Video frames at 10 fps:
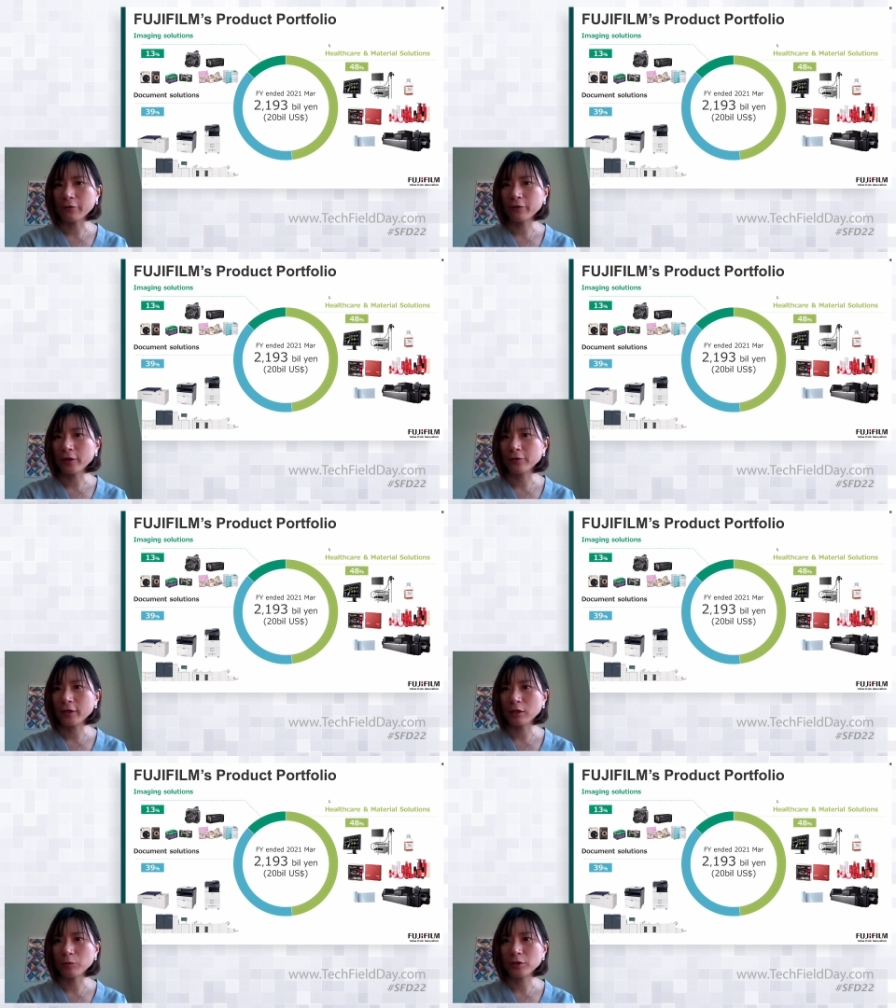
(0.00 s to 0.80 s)
we have
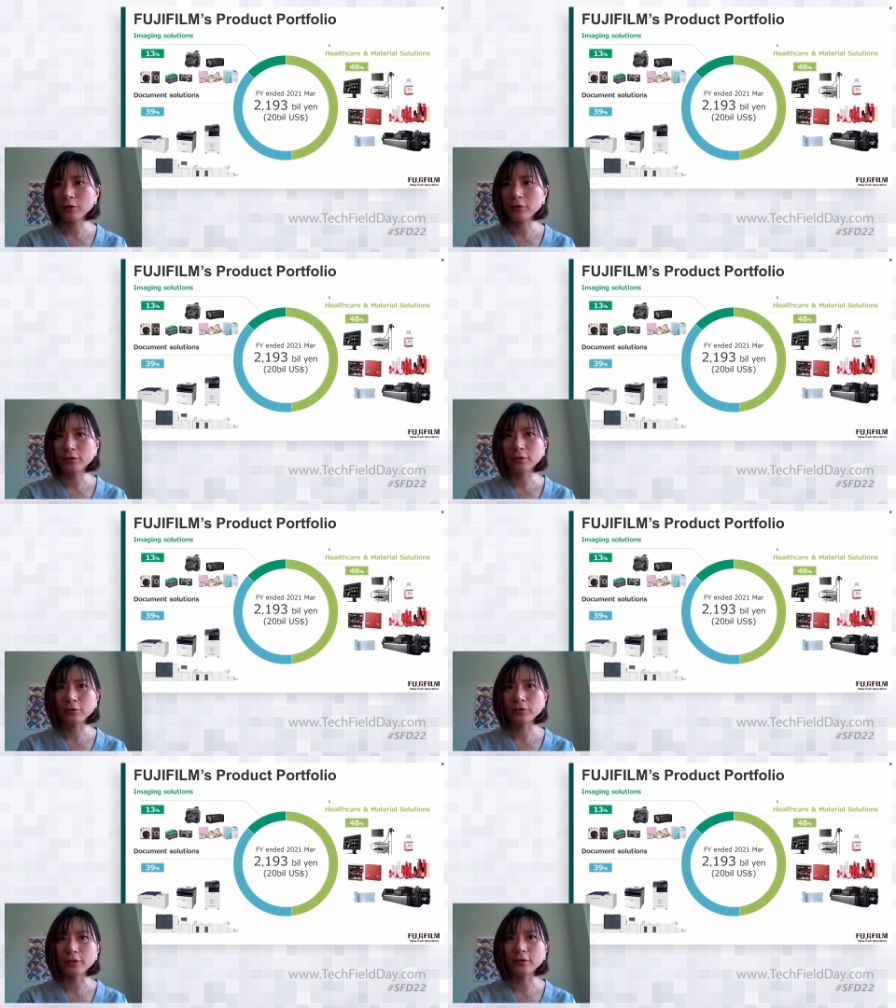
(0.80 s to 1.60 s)
healthcare material
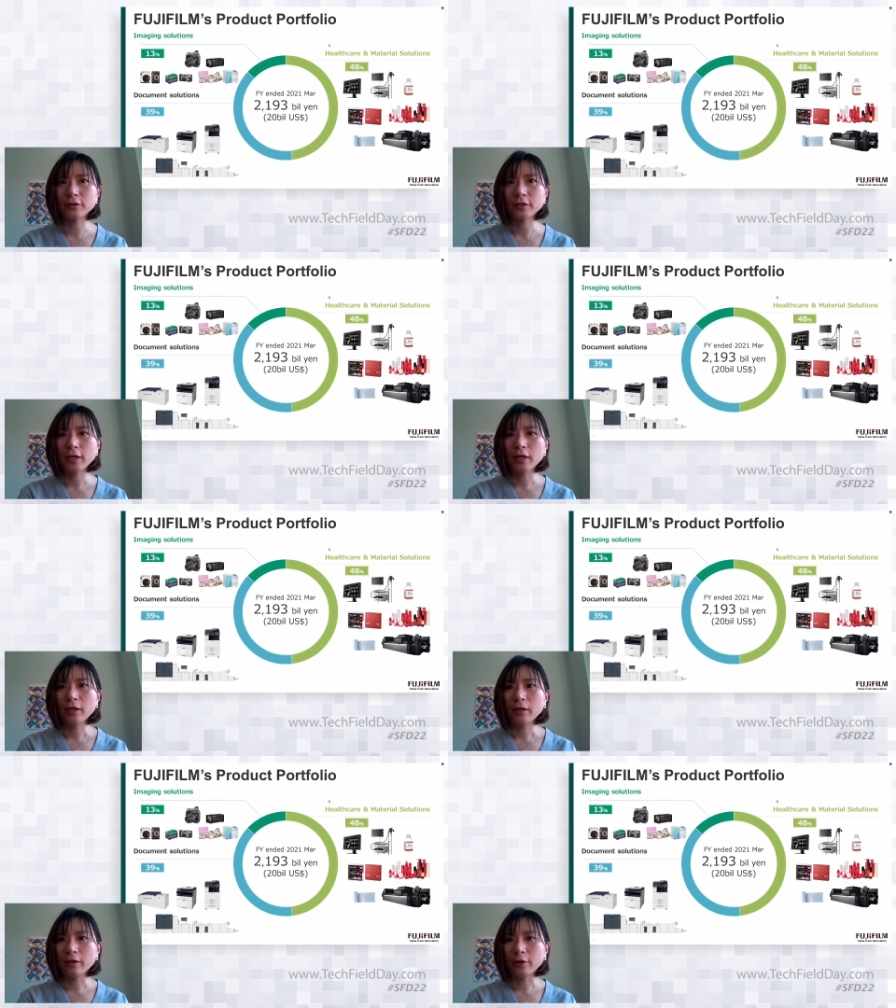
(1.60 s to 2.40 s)
solutions,
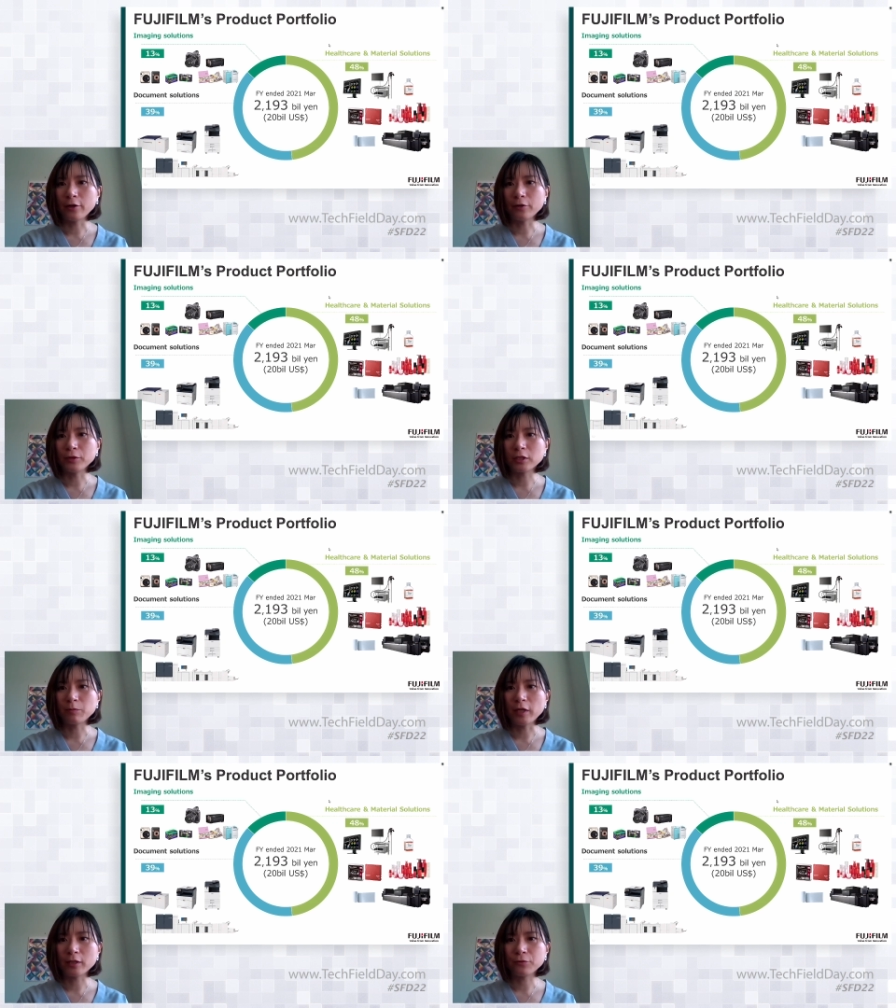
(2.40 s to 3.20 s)
uh,
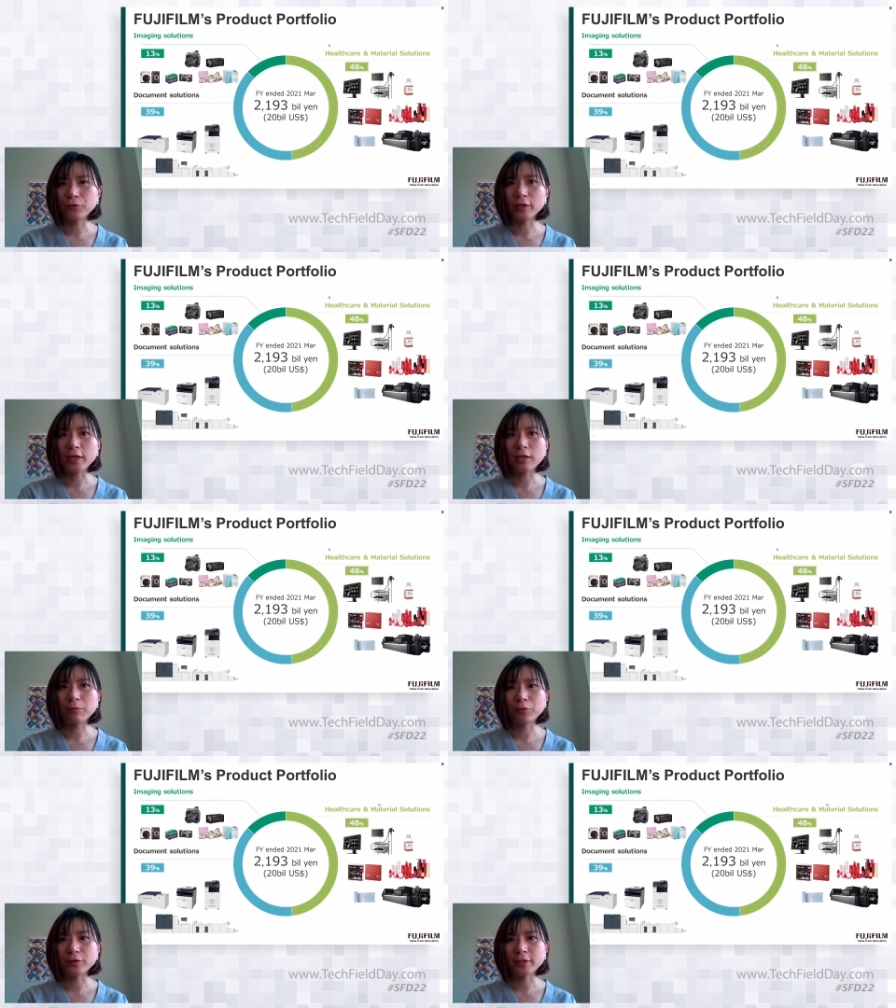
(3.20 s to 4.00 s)
which makes
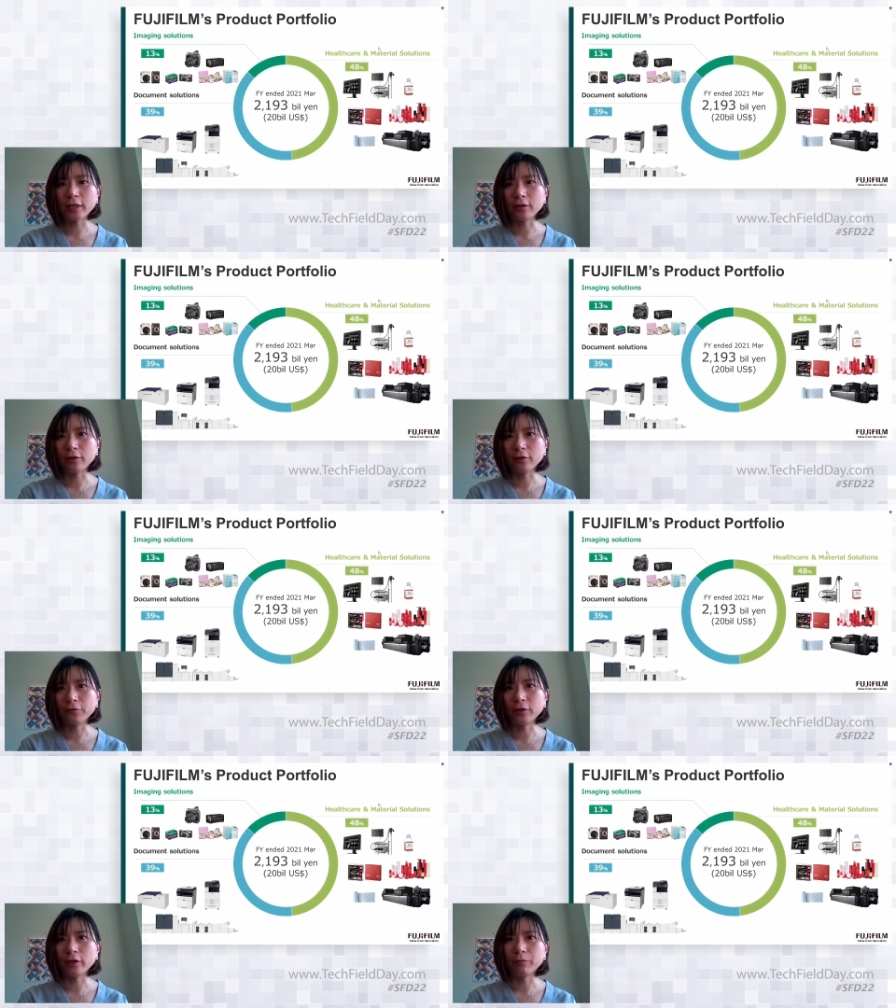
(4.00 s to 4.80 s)
48%
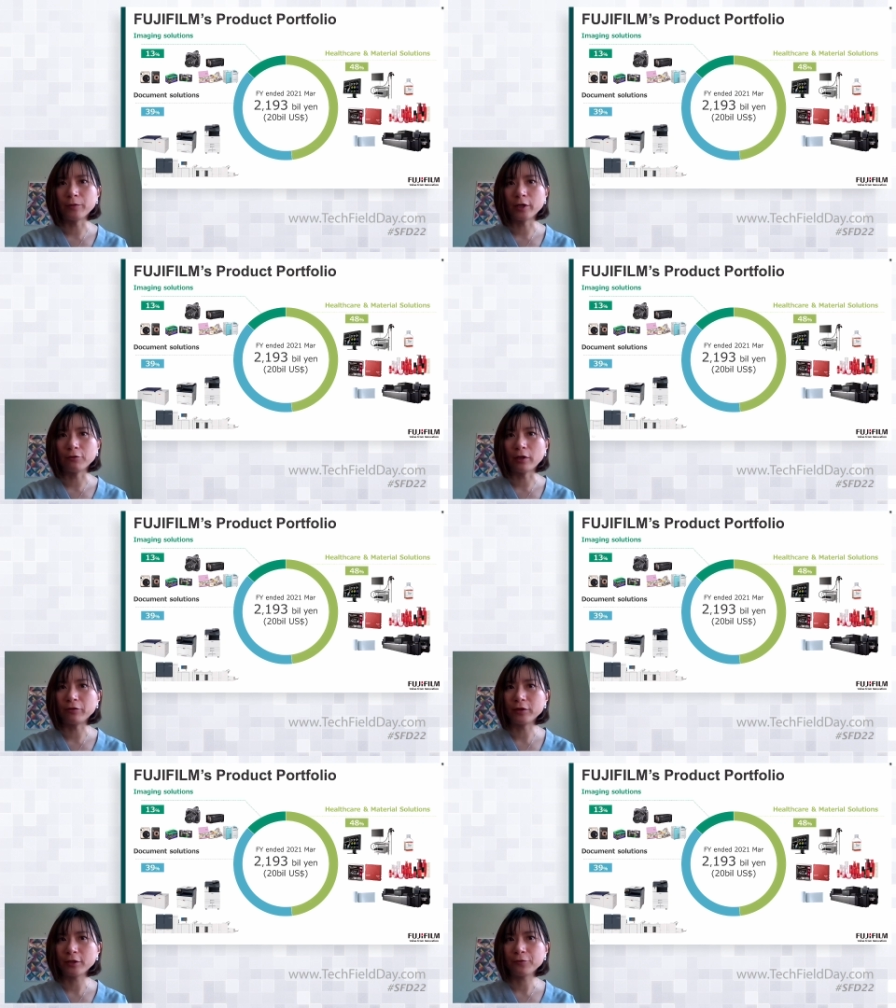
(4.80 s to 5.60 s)
of um, our
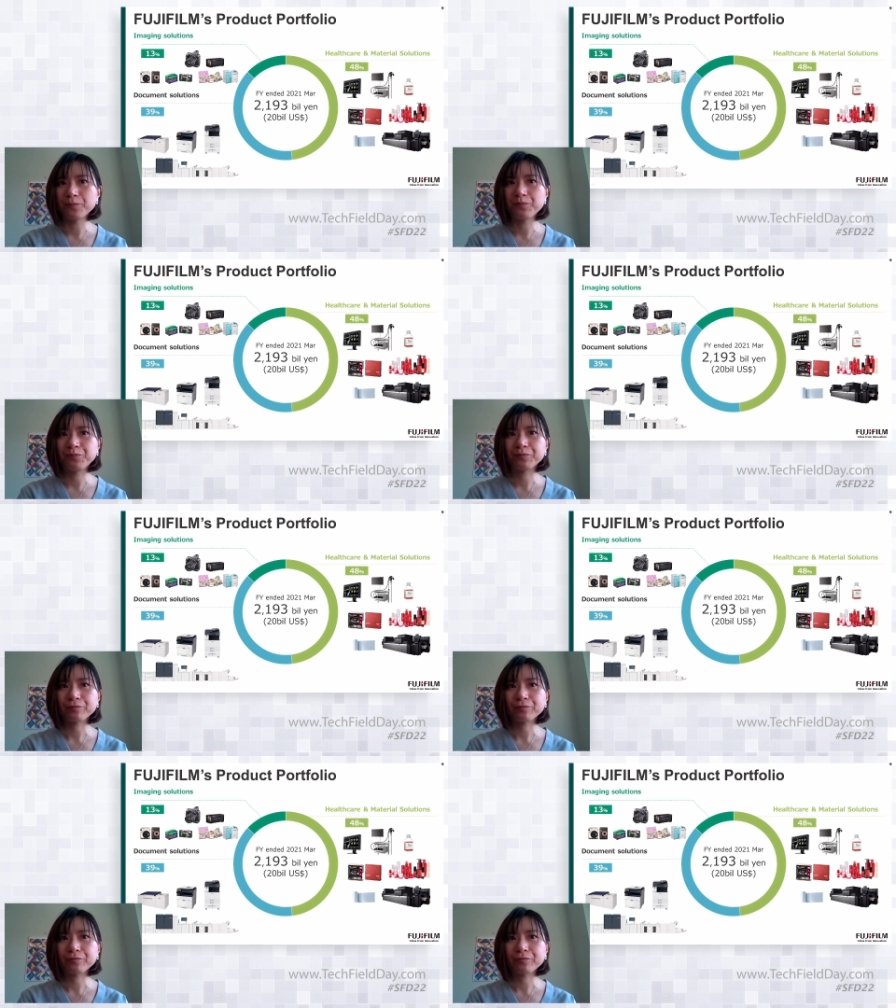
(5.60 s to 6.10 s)
revenue.